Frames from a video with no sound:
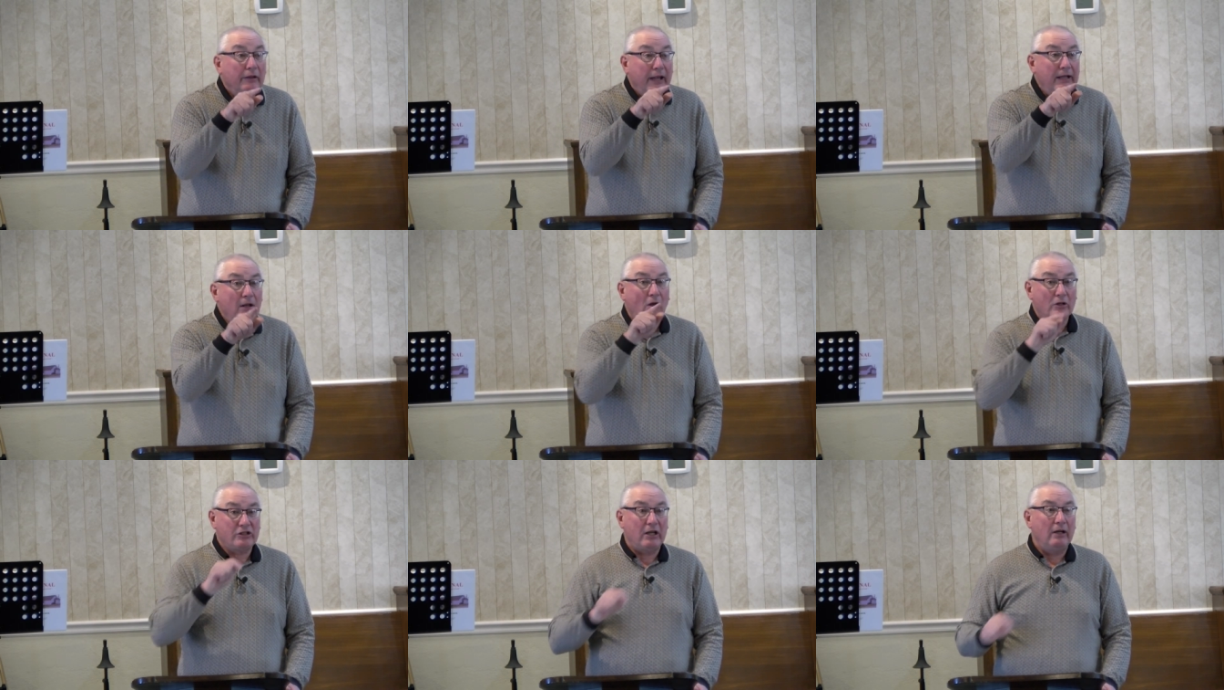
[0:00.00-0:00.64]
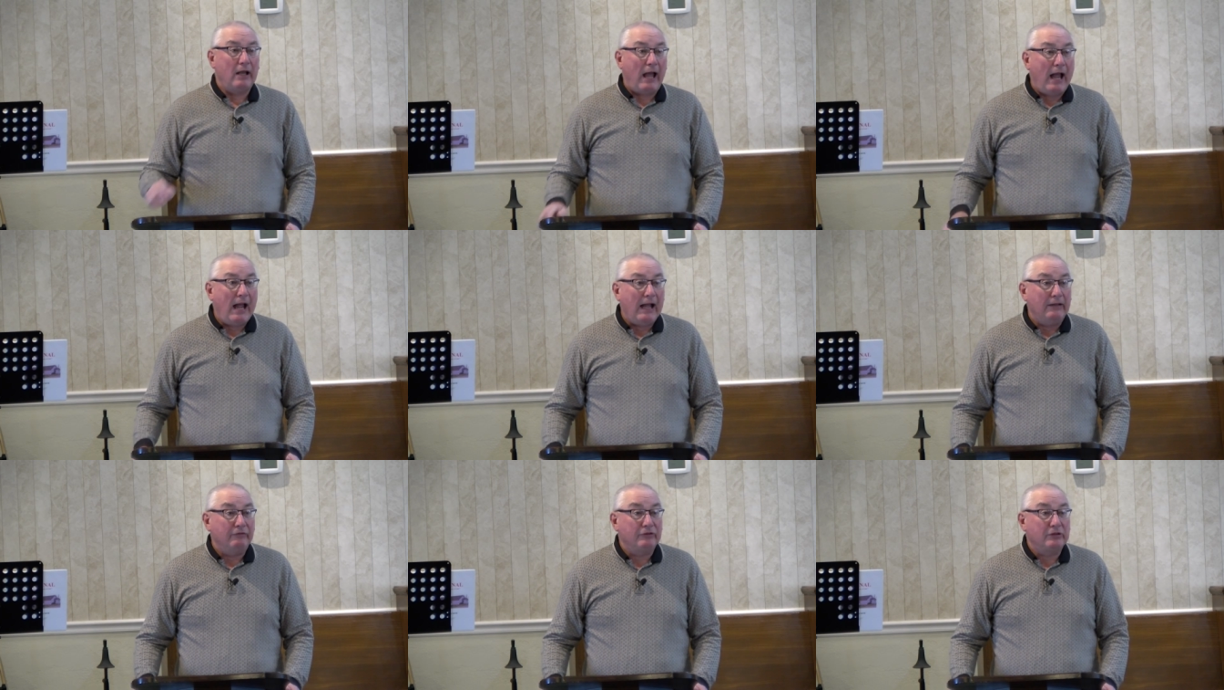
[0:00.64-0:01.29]
They lost their
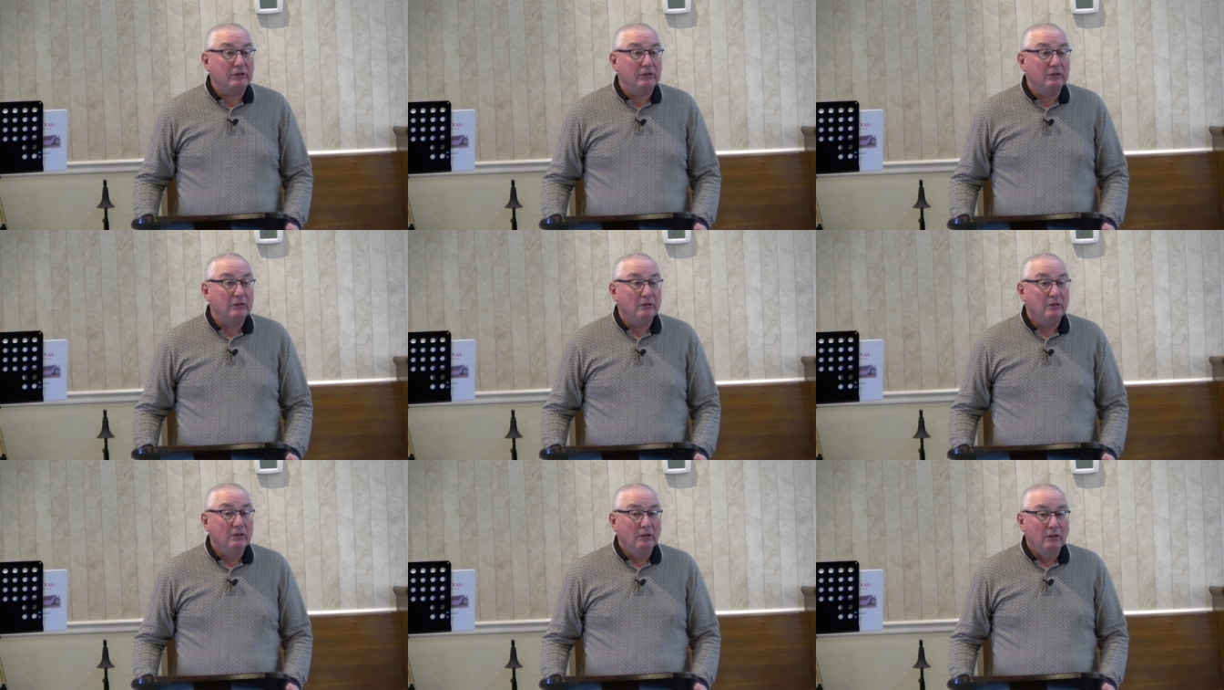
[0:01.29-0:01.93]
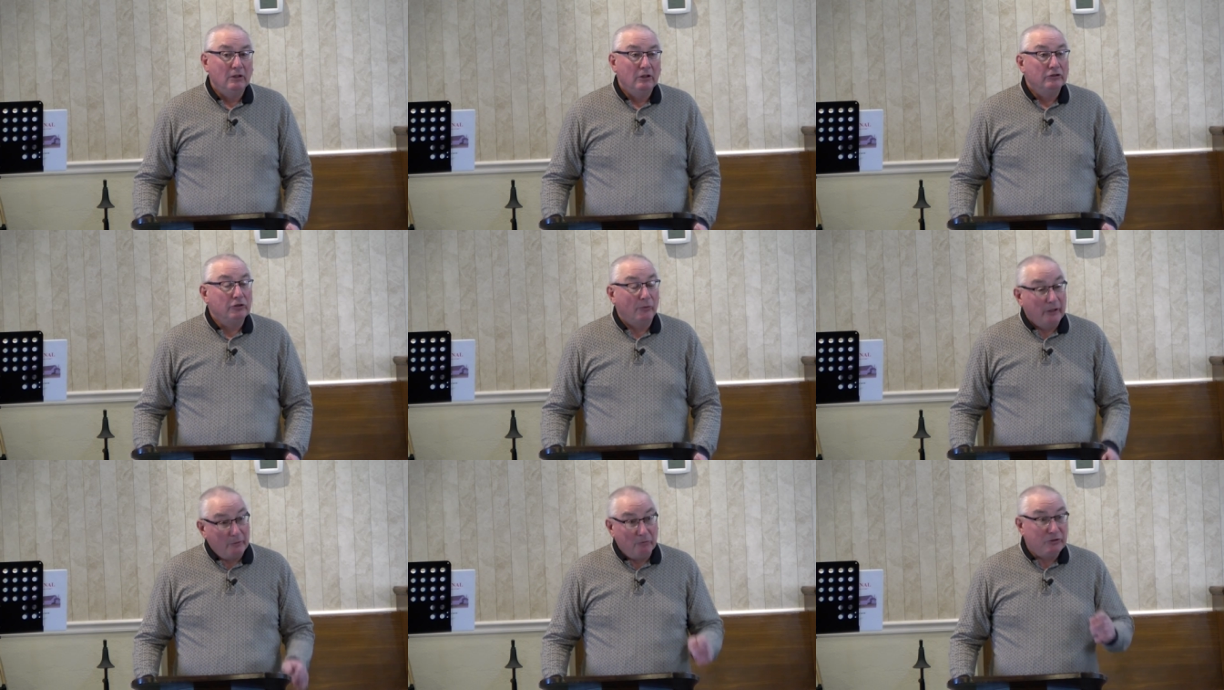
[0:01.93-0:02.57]
lives.
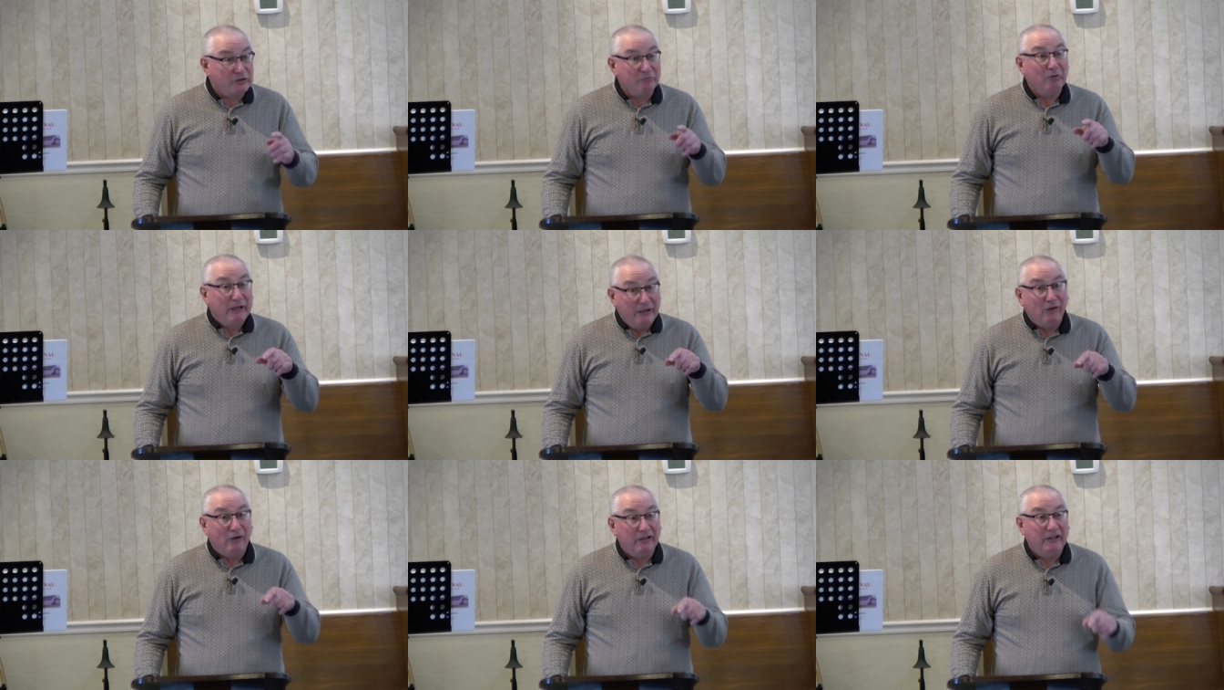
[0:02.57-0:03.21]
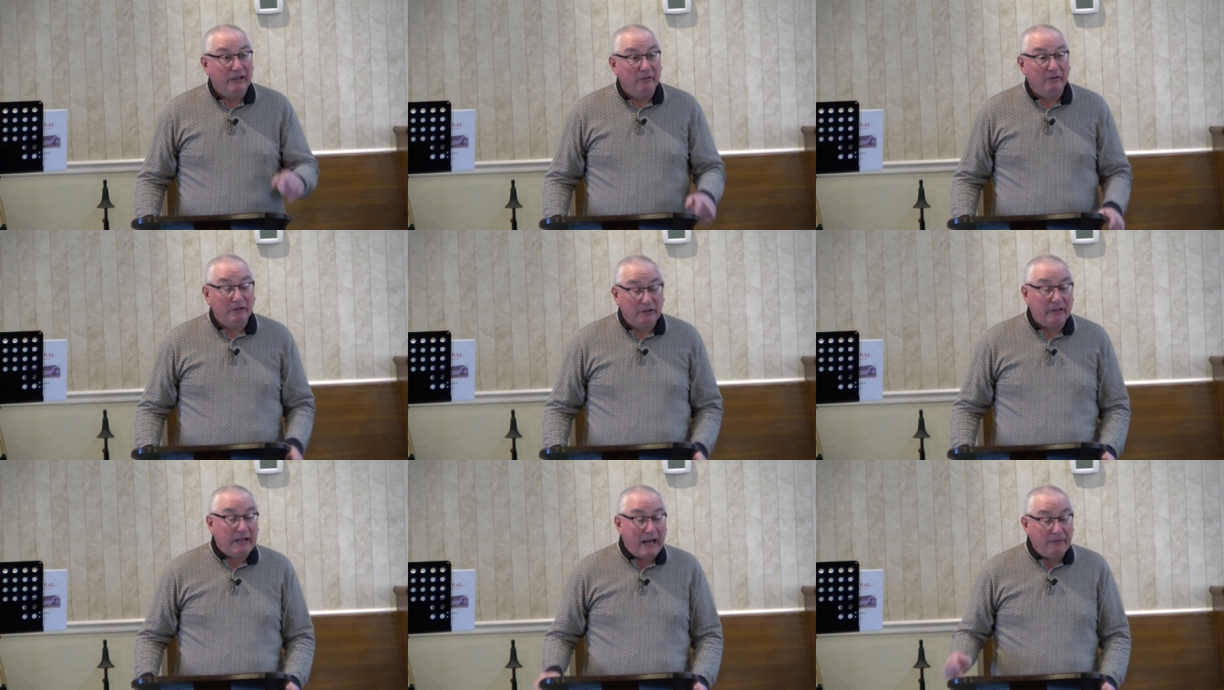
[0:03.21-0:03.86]
So it was a real,
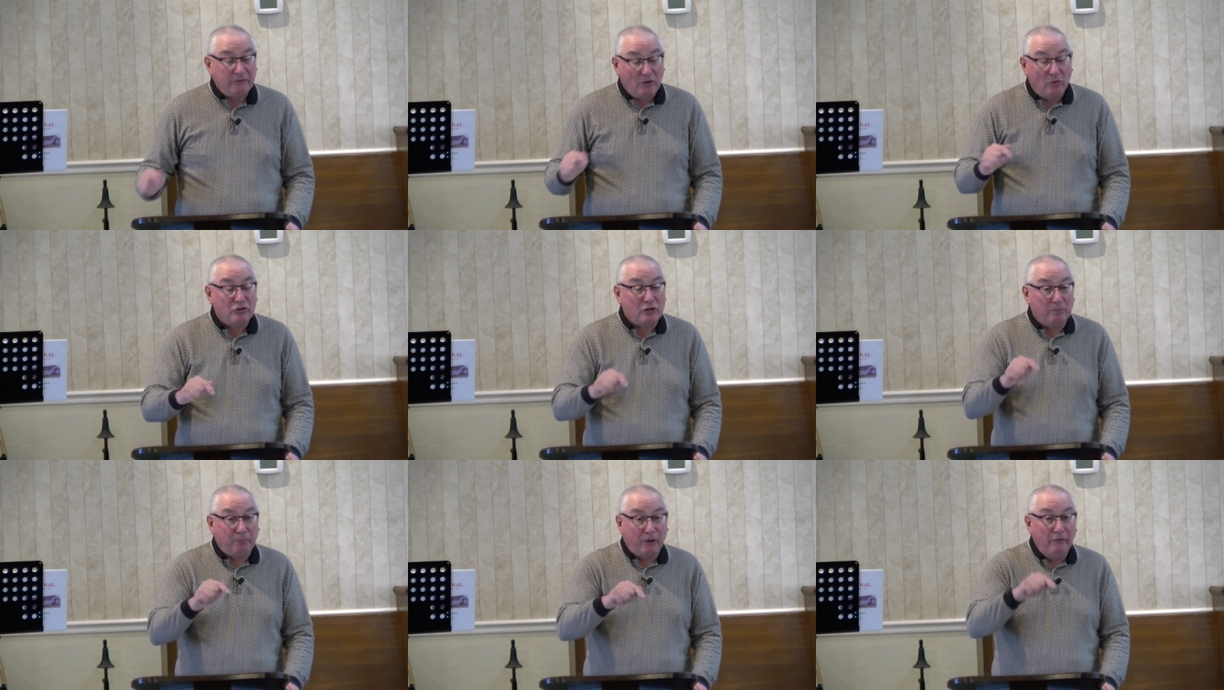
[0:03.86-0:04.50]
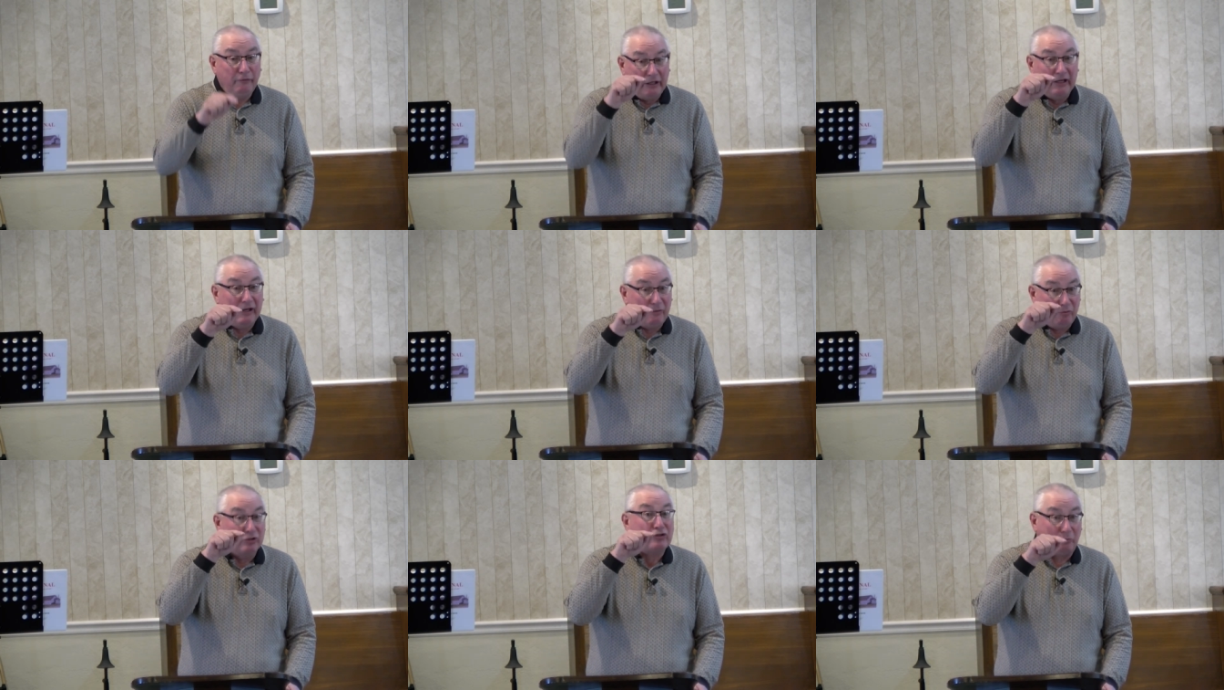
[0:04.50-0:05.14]
it, that goes to prove you,
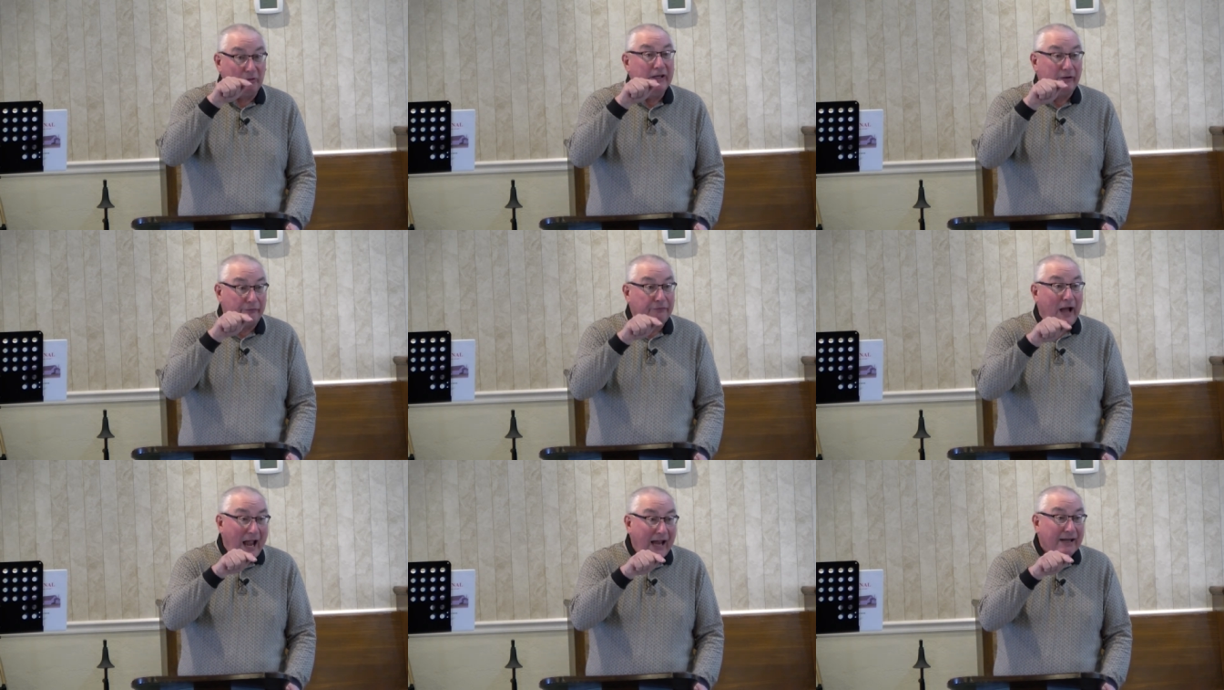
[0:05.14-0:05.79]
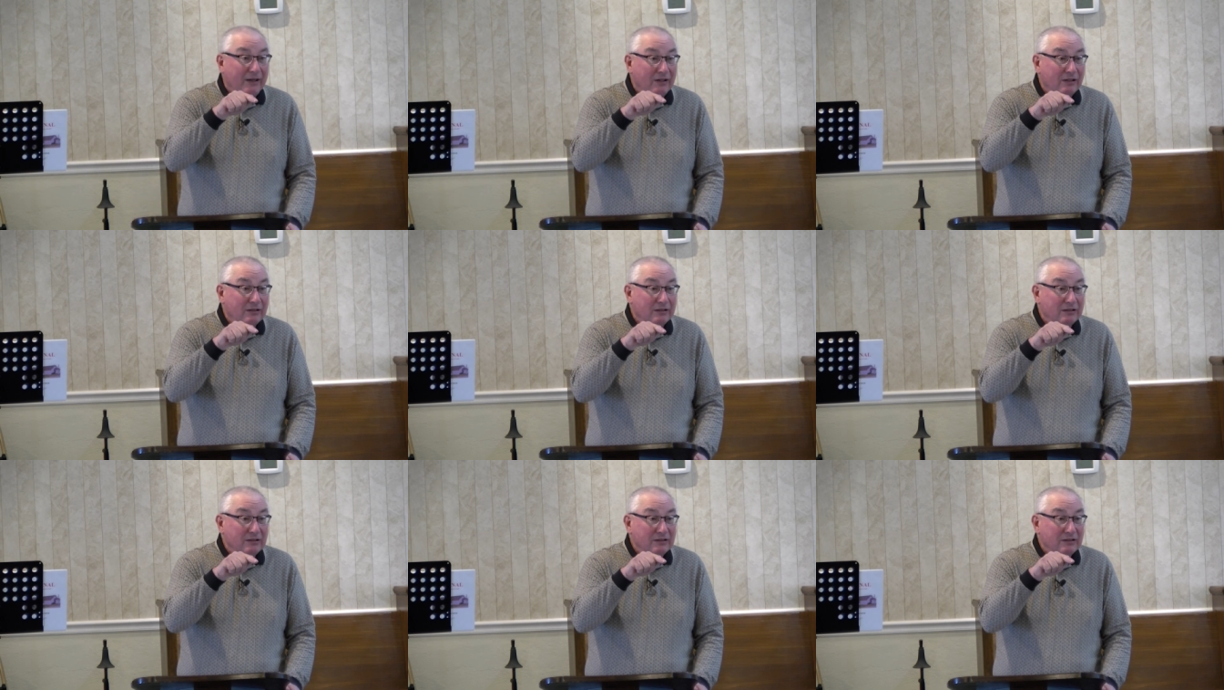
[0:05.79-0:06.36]
it was a real fire.